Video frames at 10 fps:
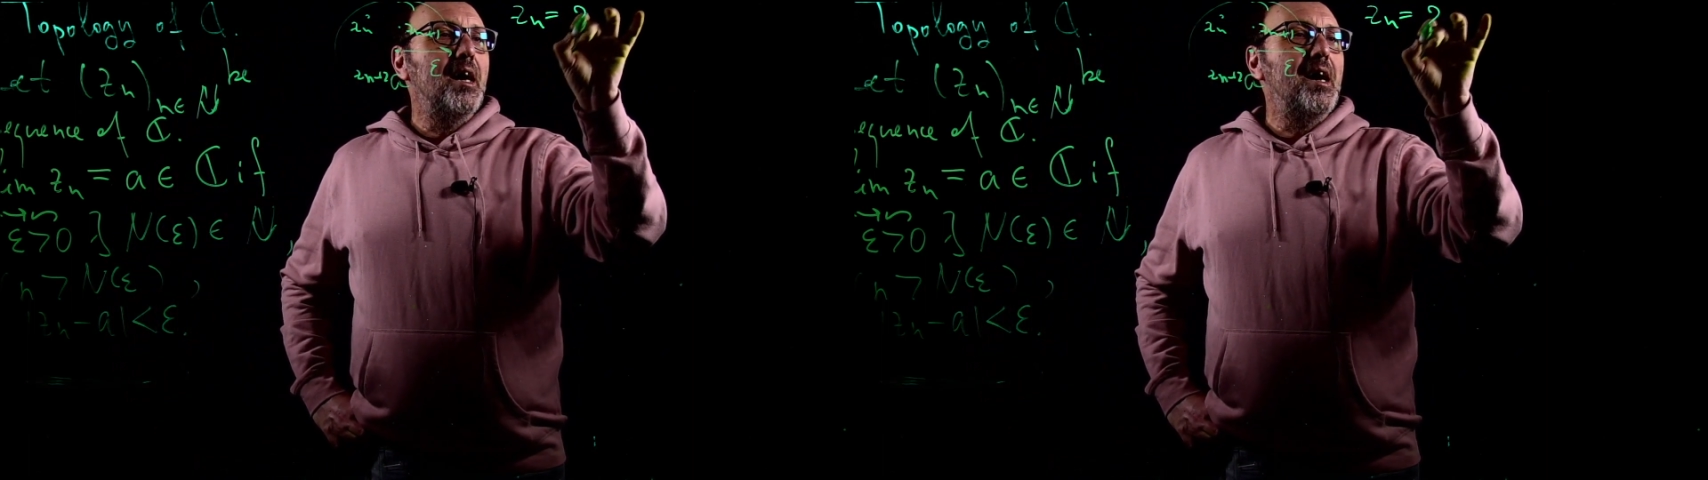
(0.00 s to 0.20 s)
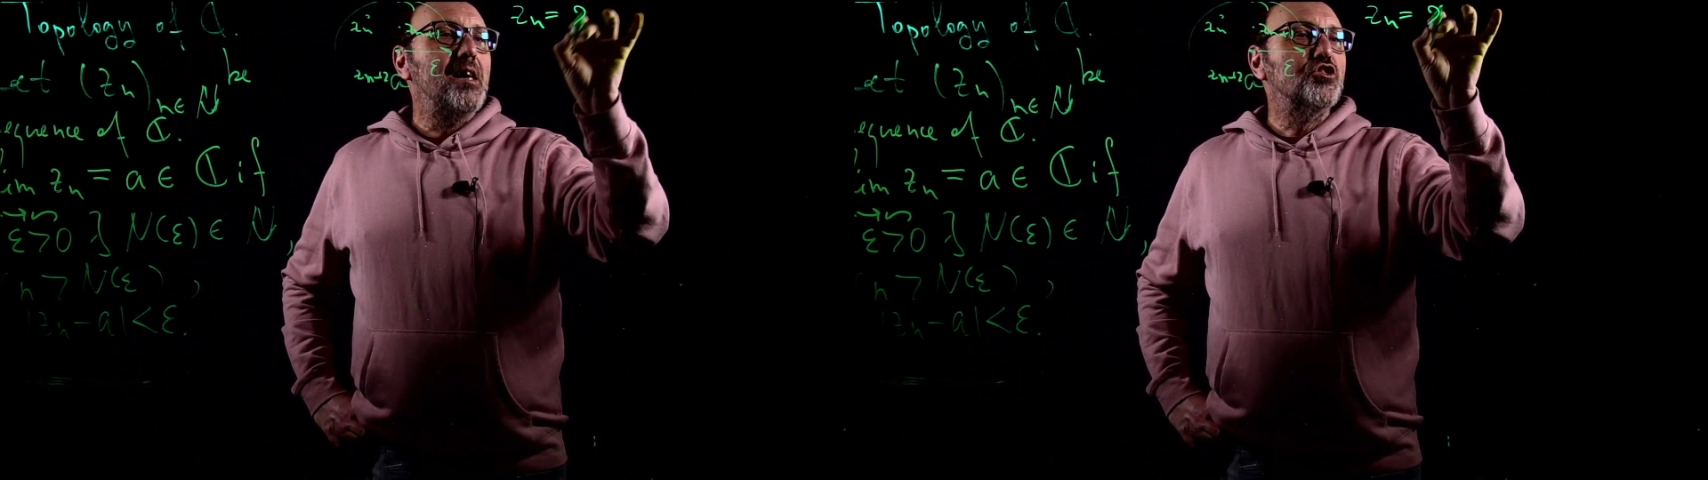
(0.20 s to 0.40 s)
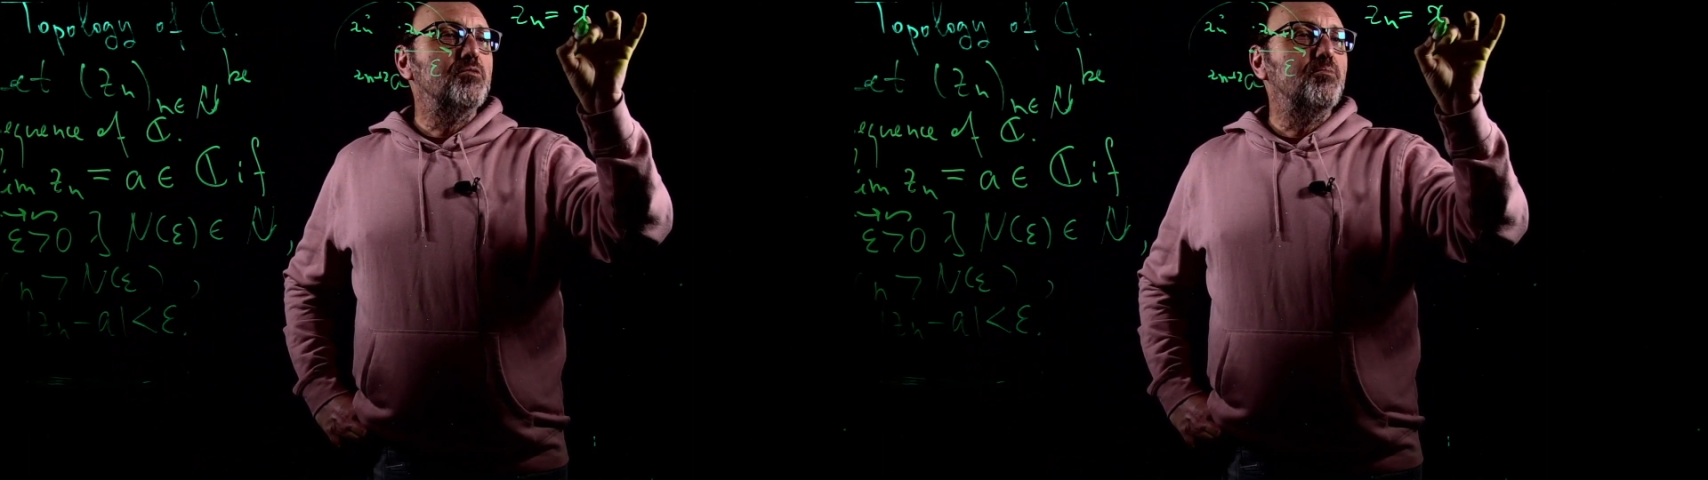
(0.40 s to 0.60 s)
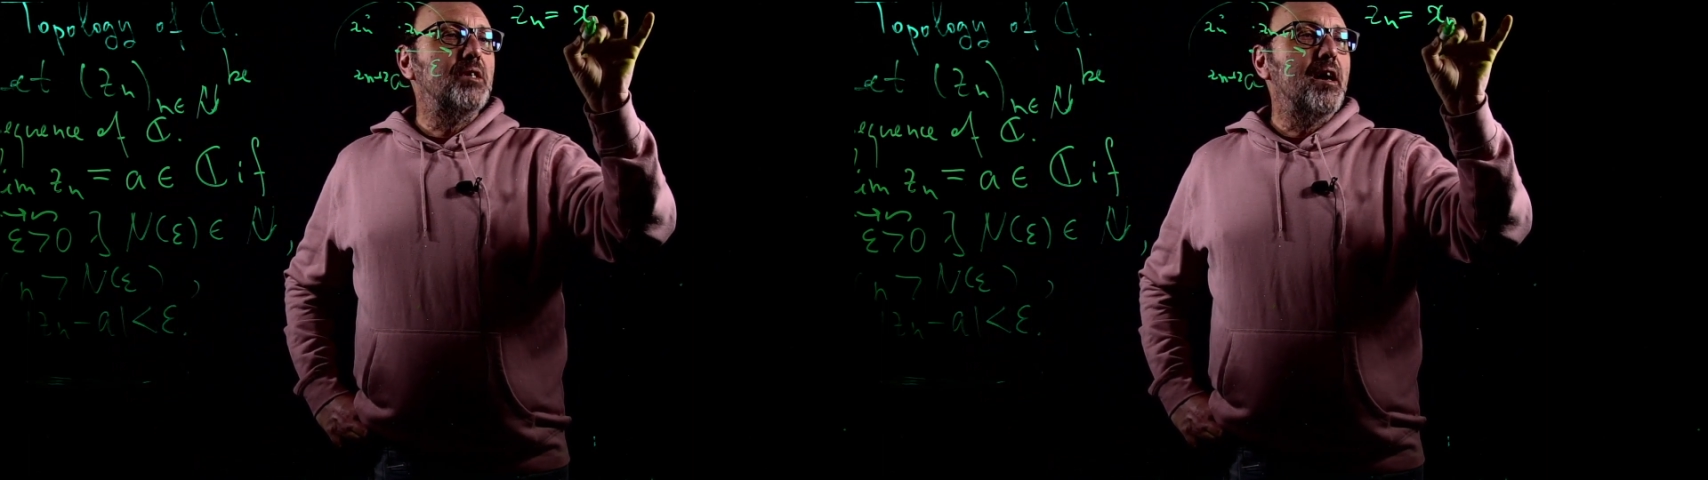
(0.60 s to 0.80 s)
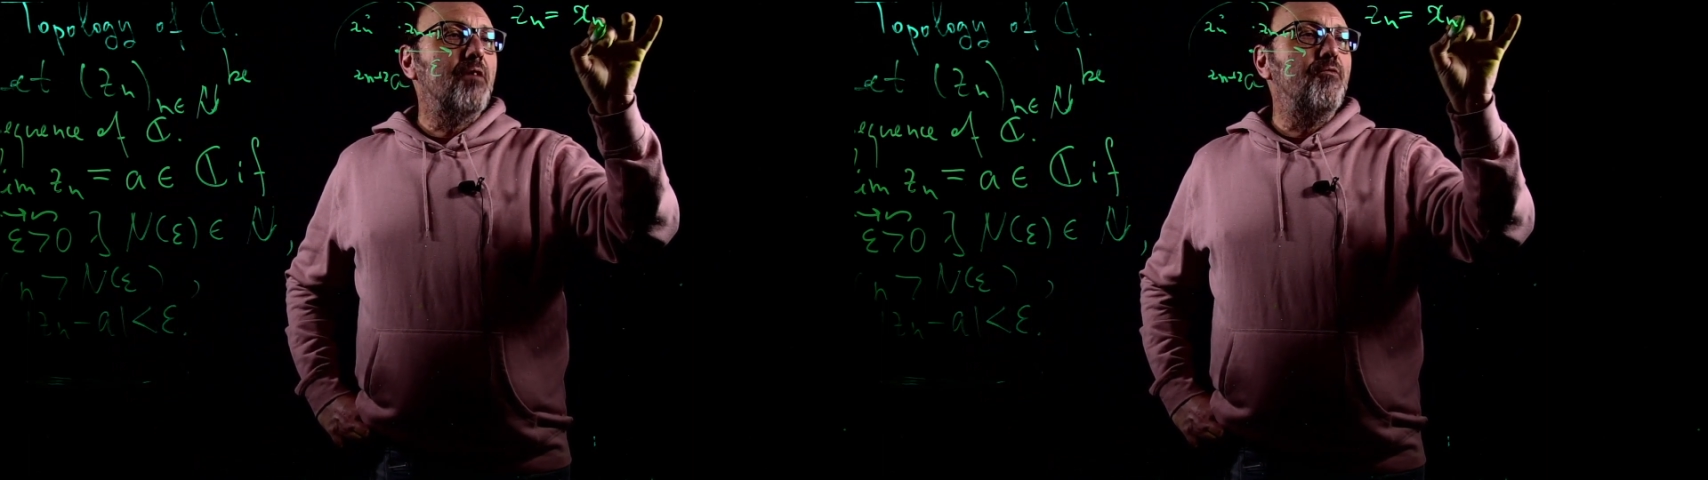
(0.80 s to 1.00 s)

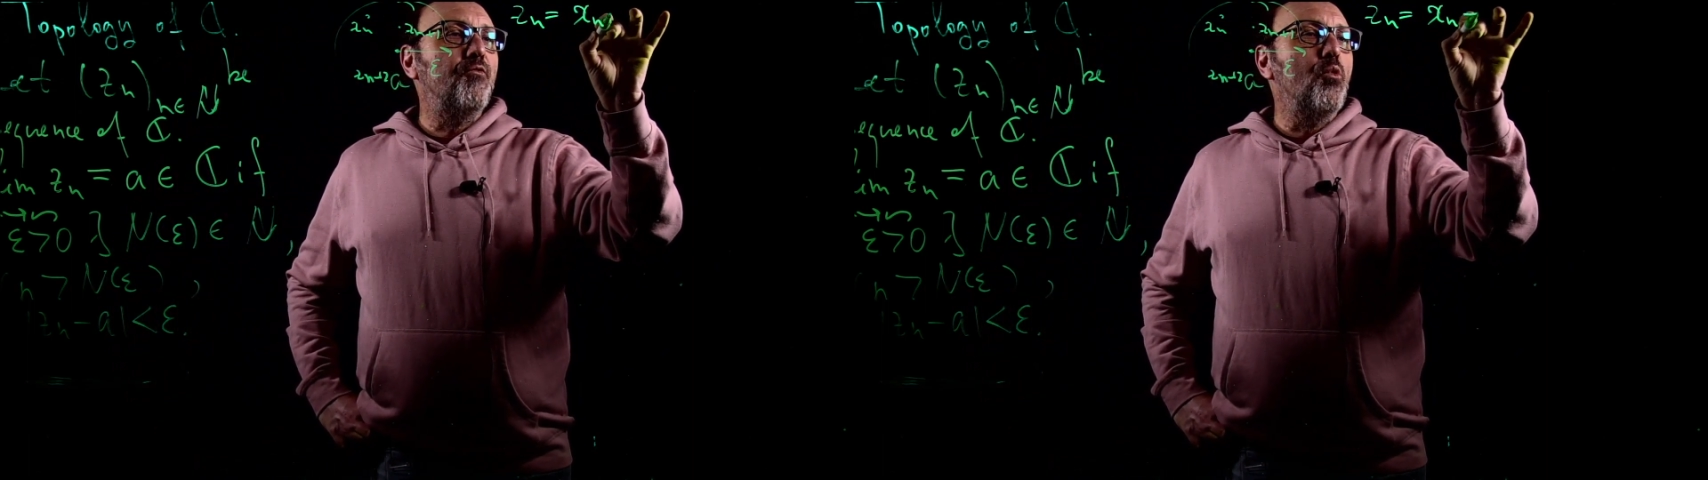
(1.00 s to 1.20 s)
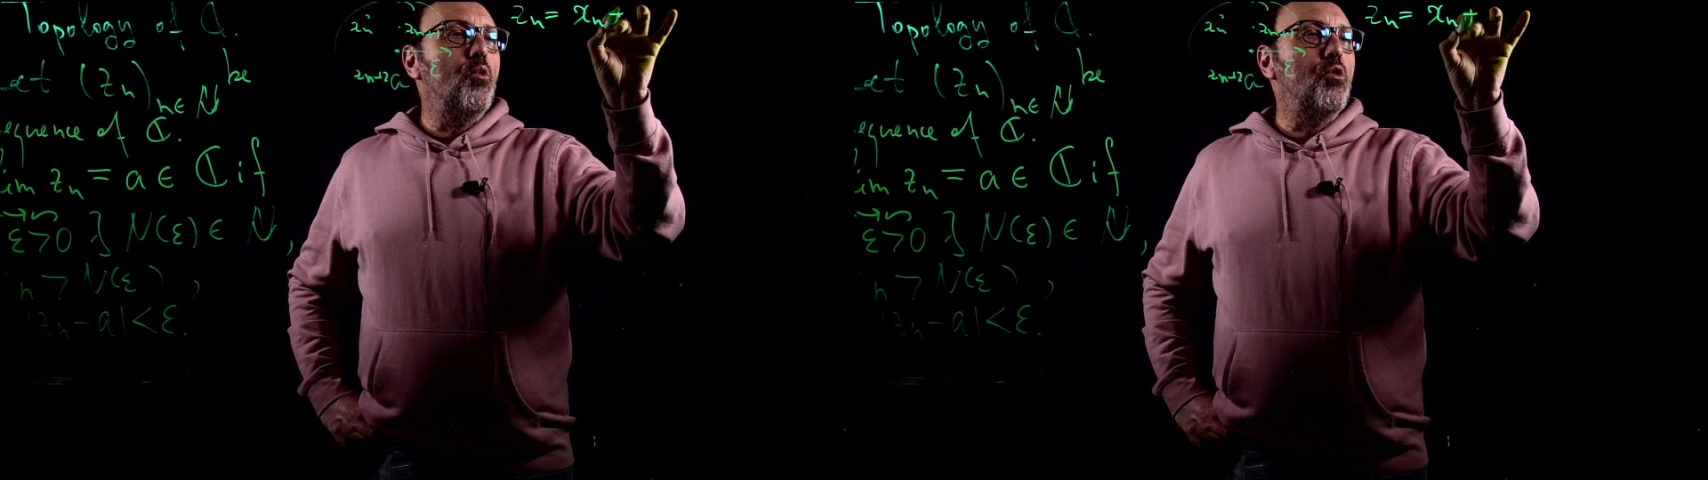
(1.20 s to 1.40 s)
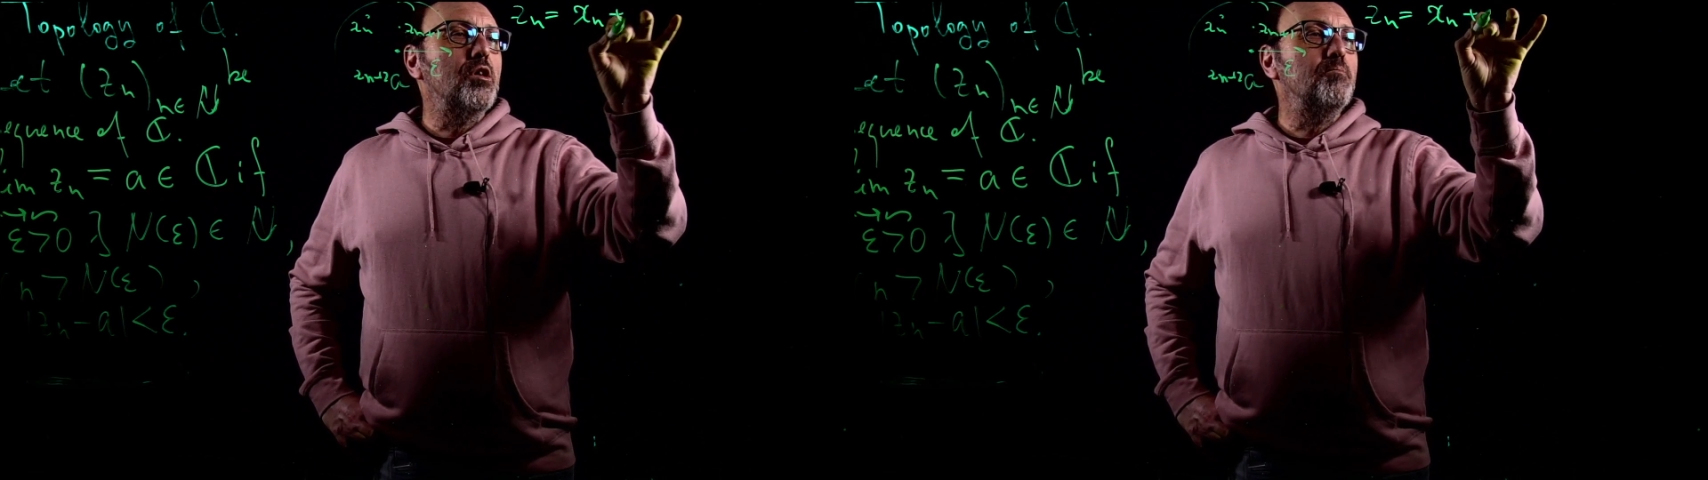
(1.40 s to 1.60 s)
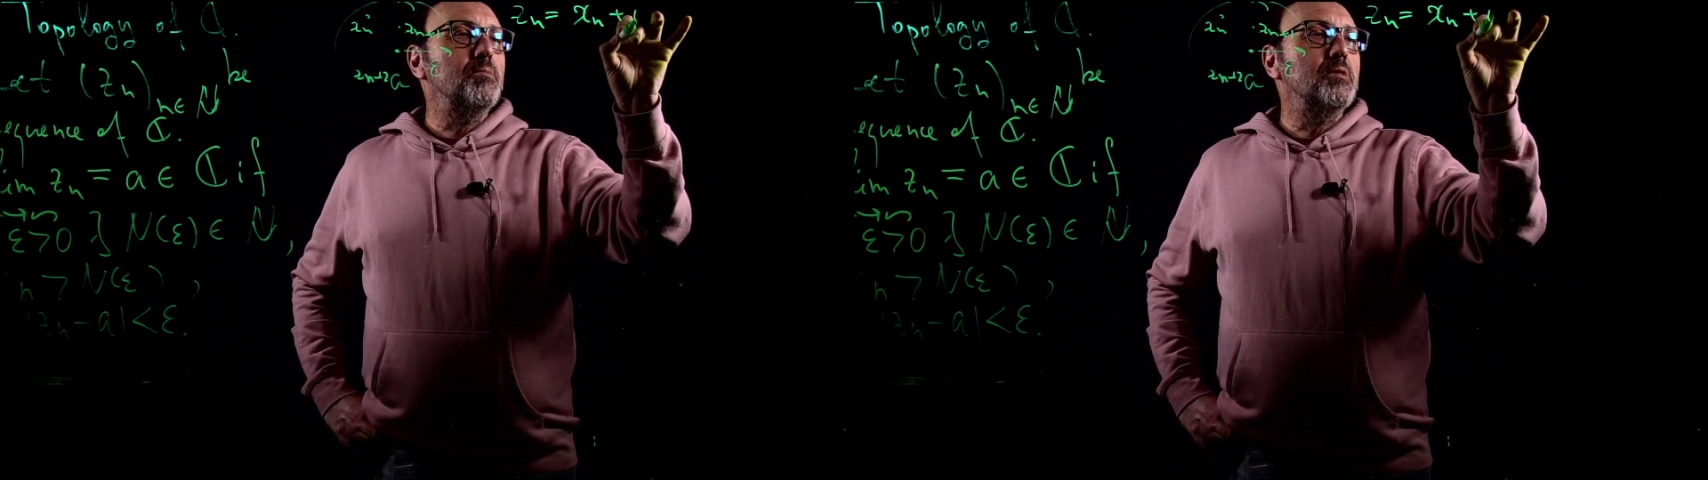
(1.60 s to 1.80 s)
algebraic form,